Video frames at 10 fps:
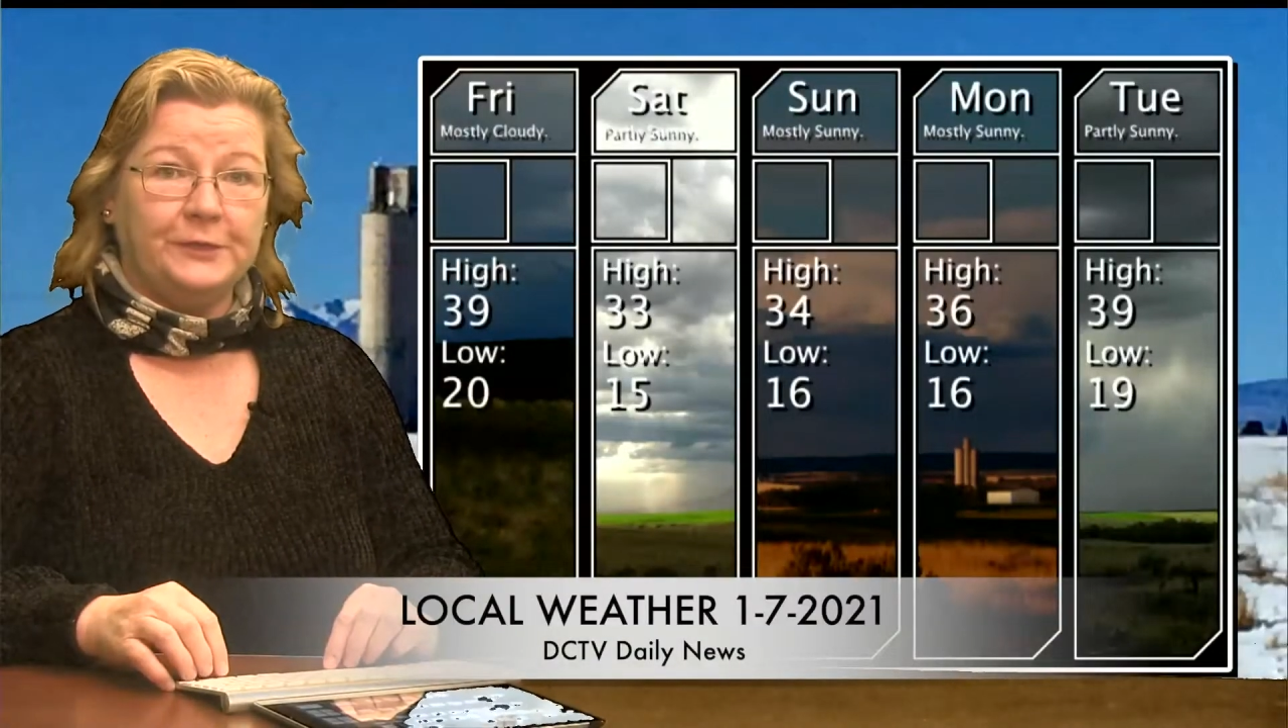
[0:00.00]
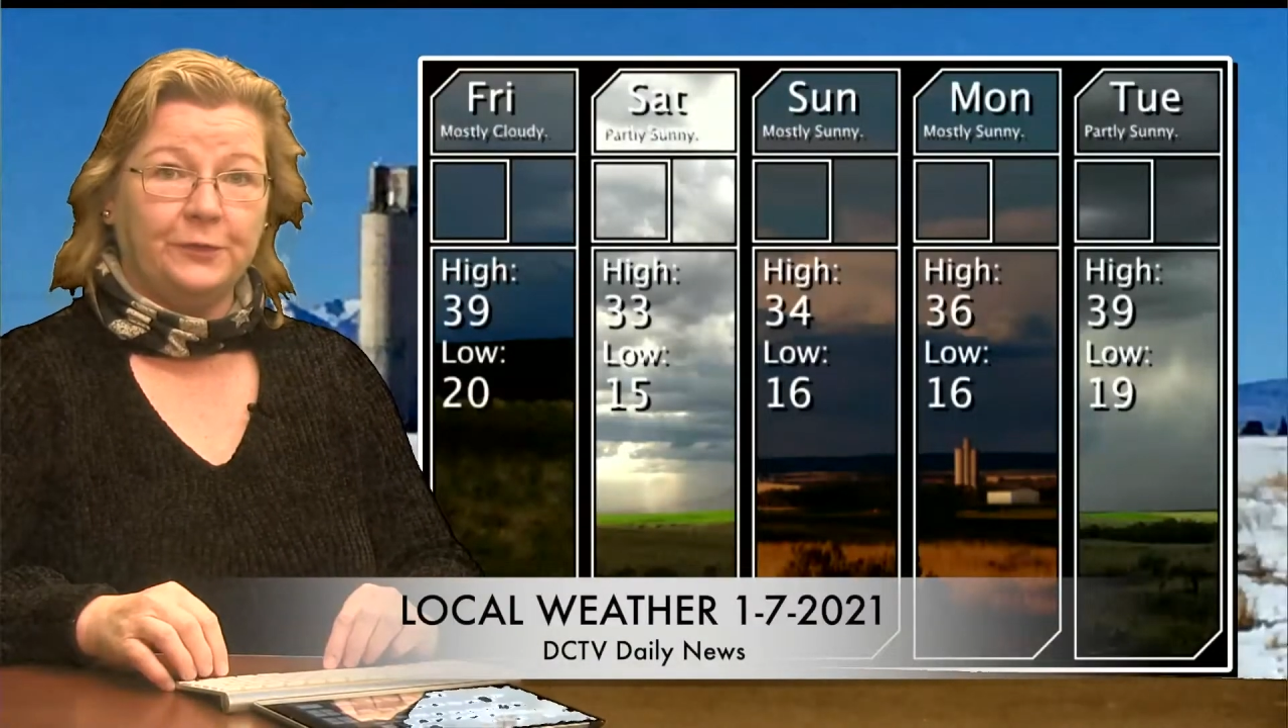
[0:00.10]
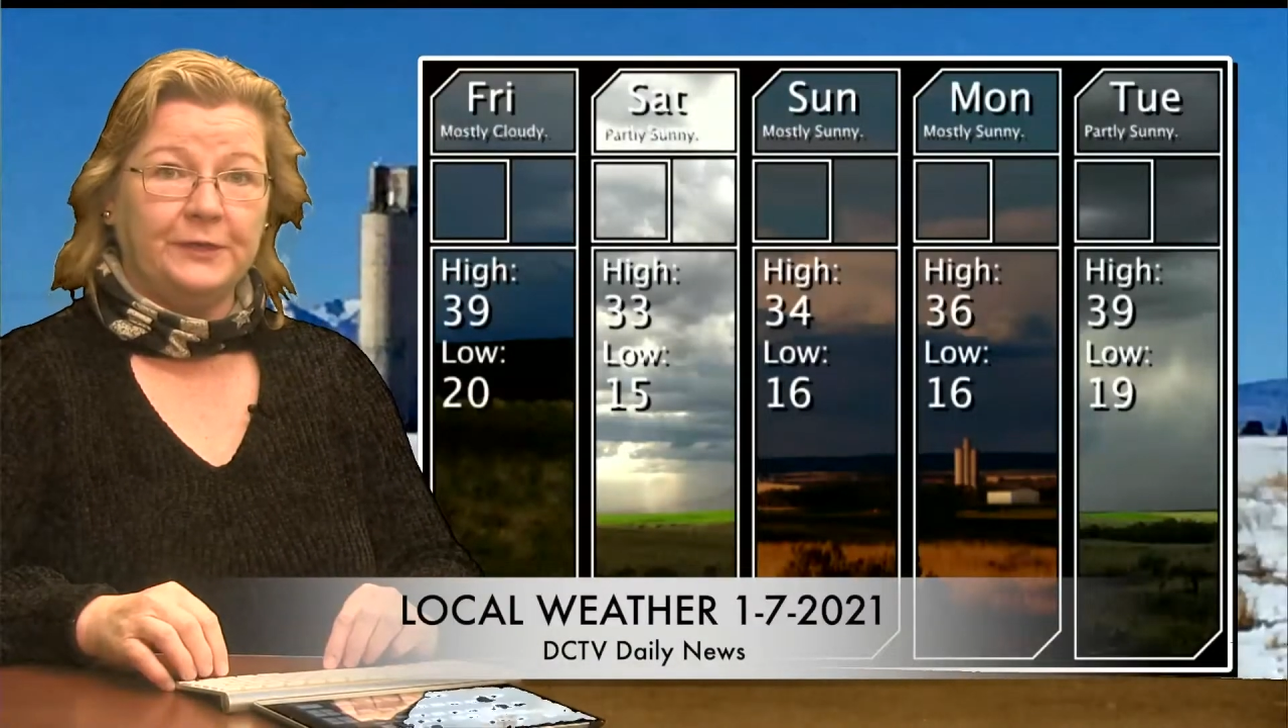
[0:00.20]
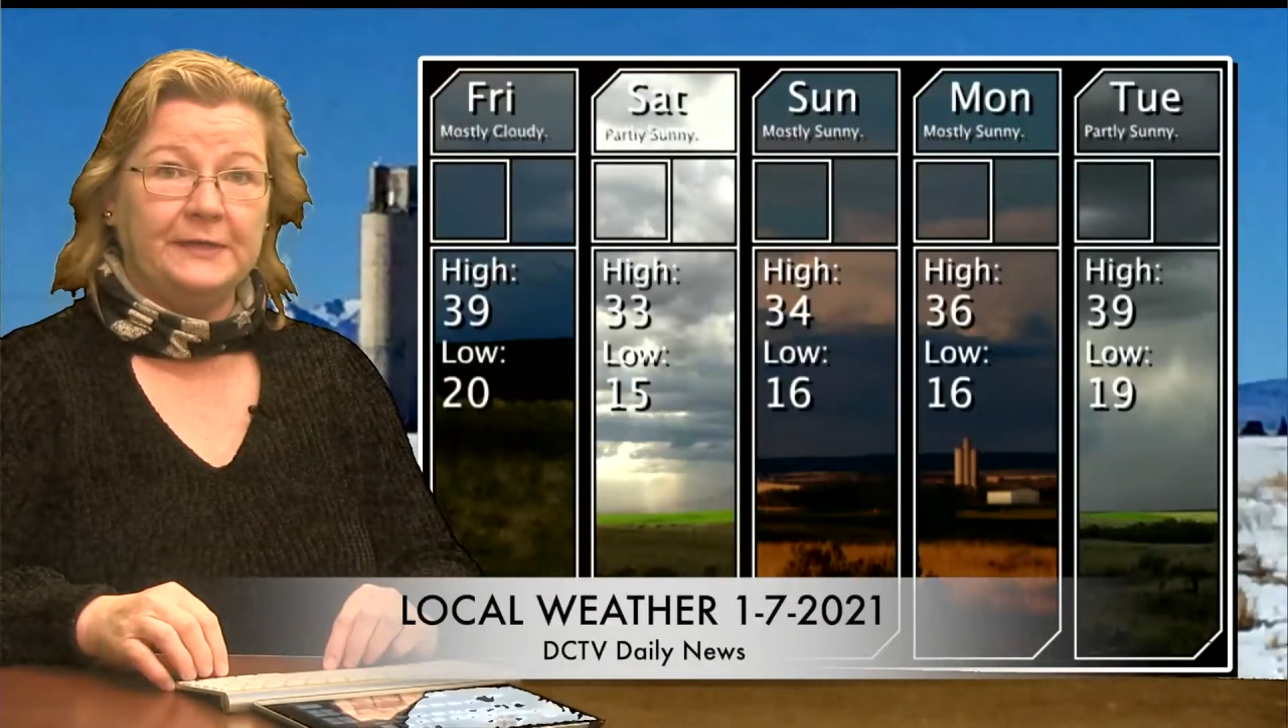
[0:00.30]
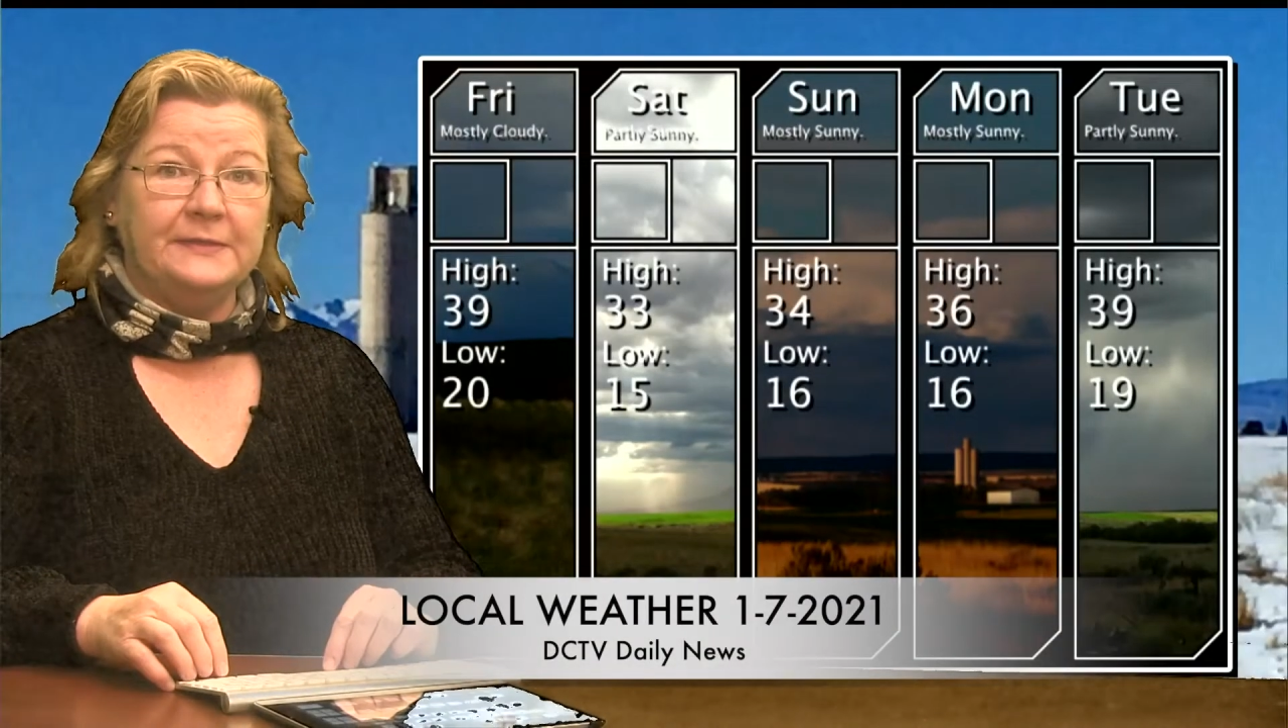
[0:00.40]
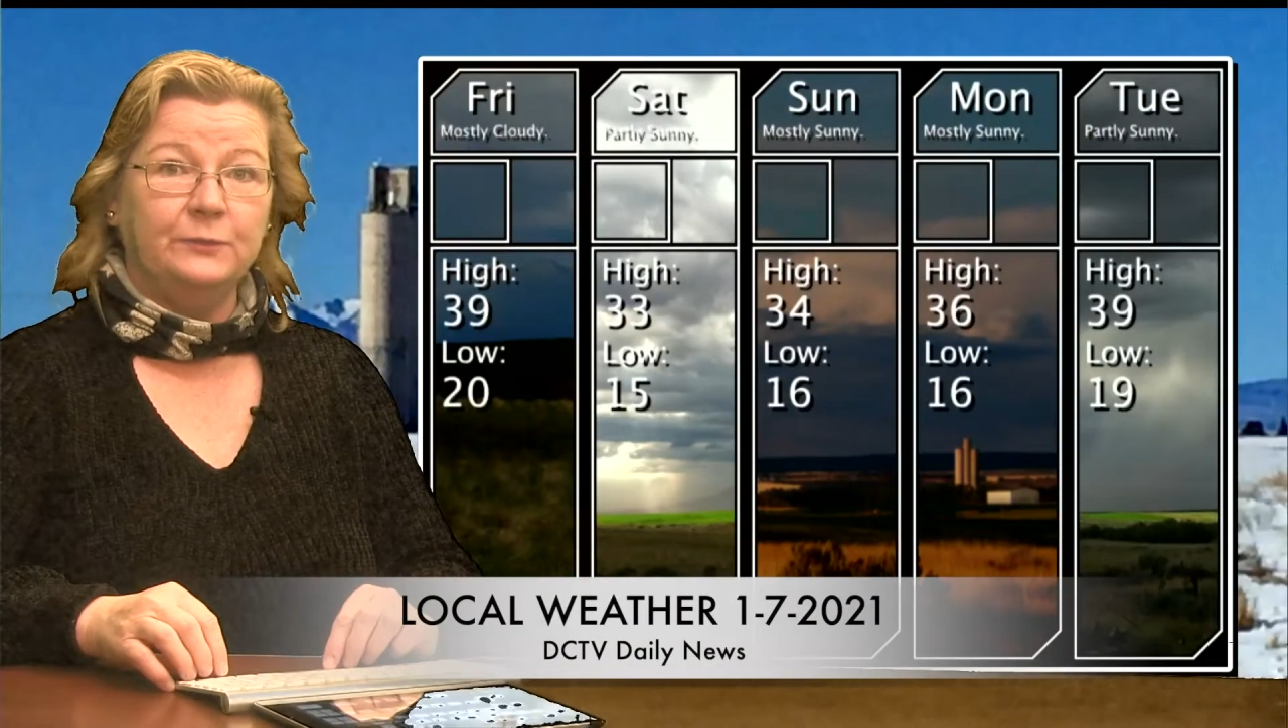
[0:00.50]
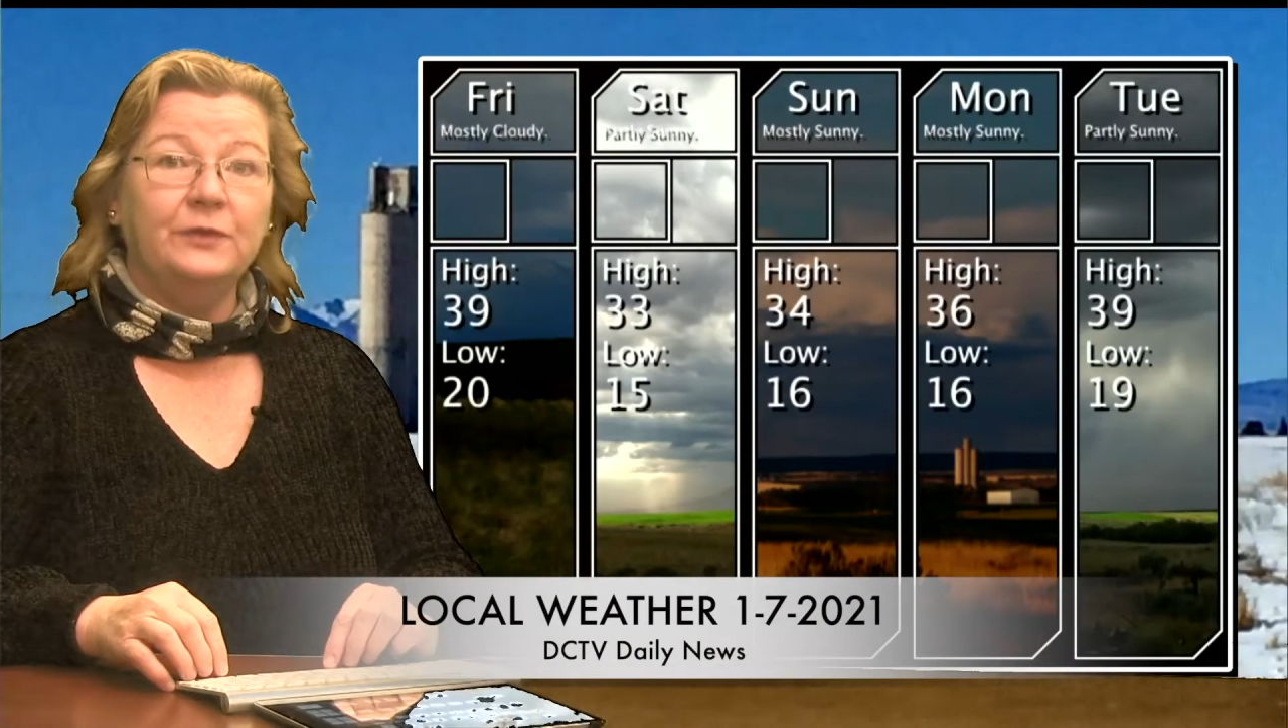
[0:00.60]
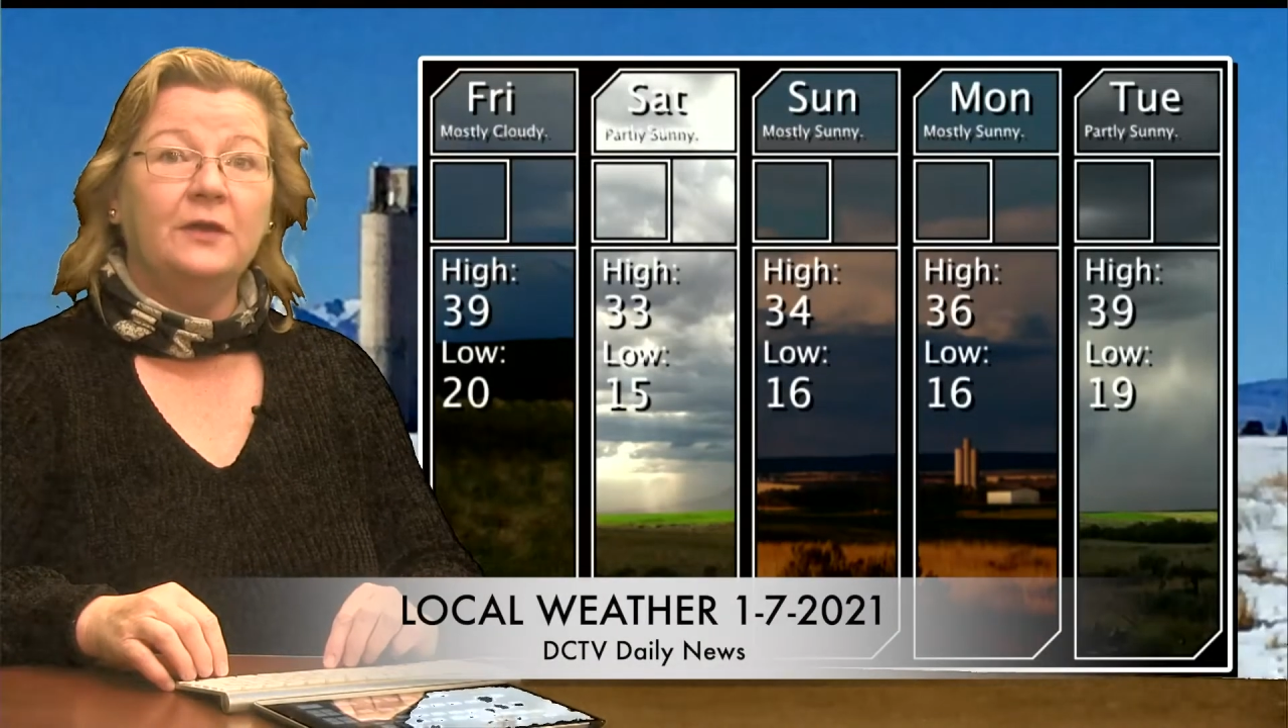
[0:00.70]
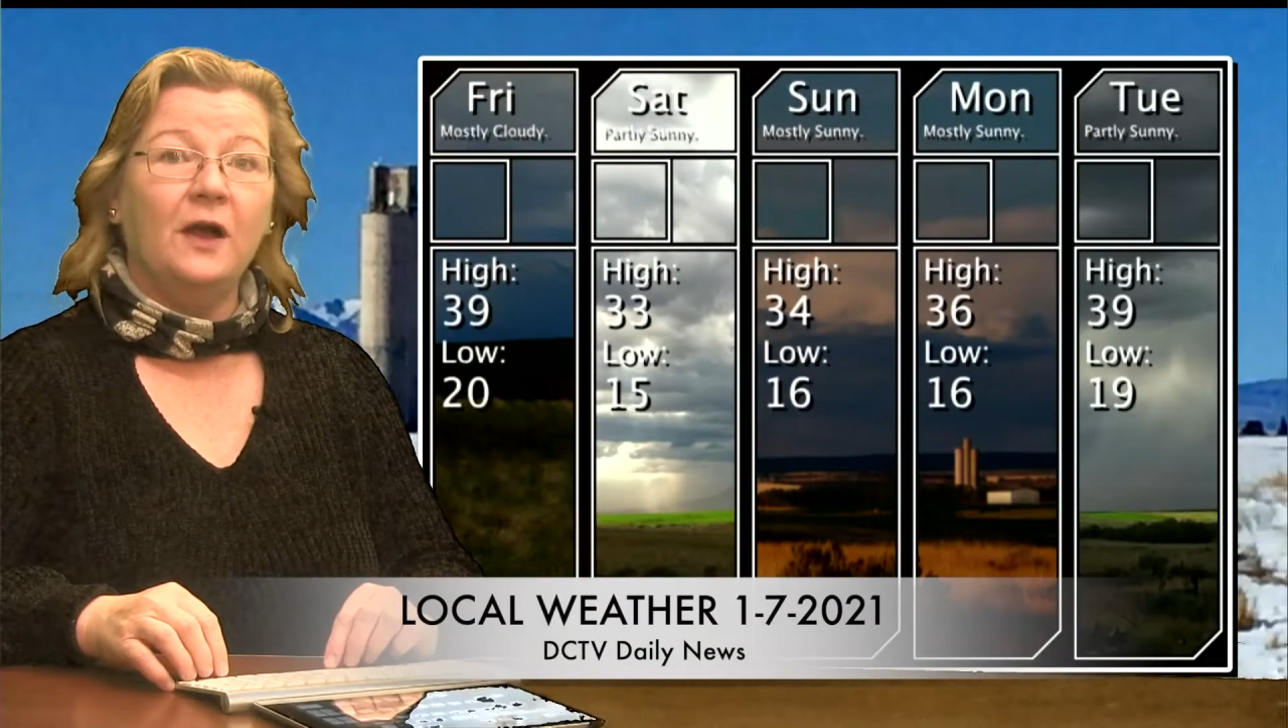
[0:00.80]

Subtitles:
degrees with